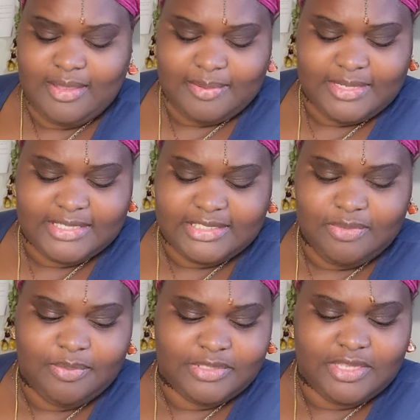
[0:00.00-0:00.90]
well, let's see
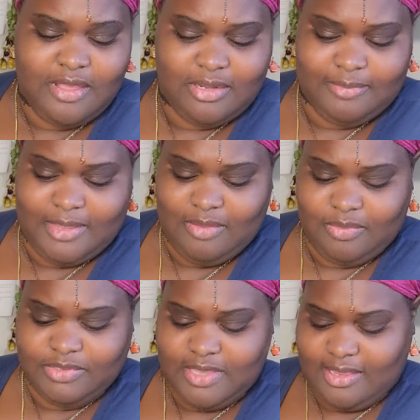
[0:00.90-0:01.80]
what we're talking about when
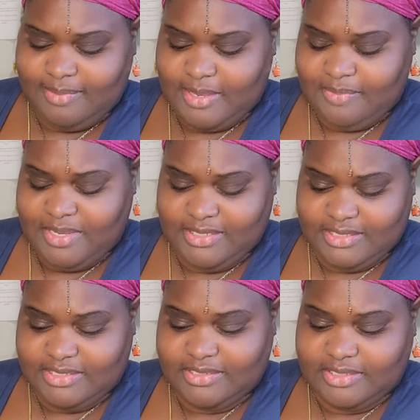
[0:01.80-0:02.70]
we talk about being
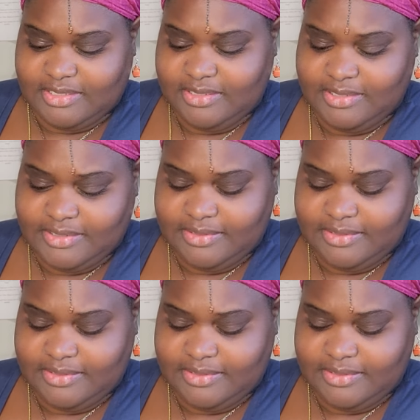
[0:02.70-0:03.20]
stuck.